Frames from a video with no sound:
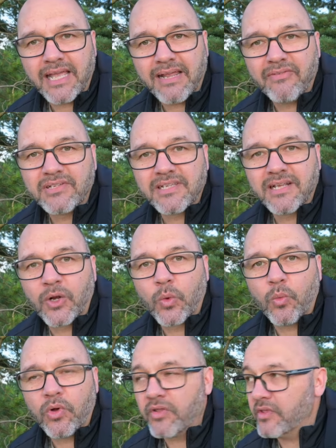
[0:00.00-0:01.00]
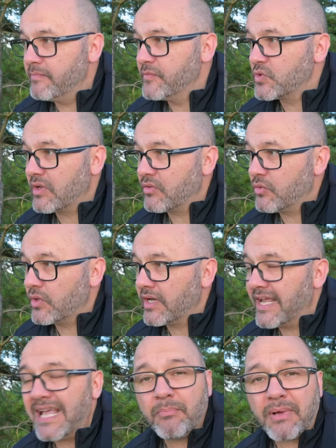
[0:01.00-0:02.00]
every single one of them. So I thought I'd
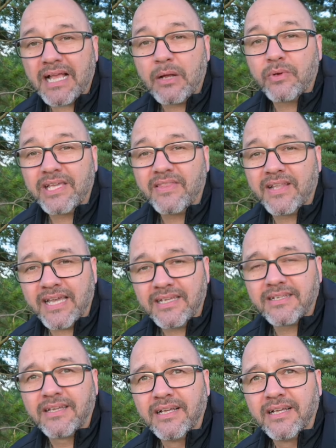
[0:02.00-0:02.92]
head back out again tonight,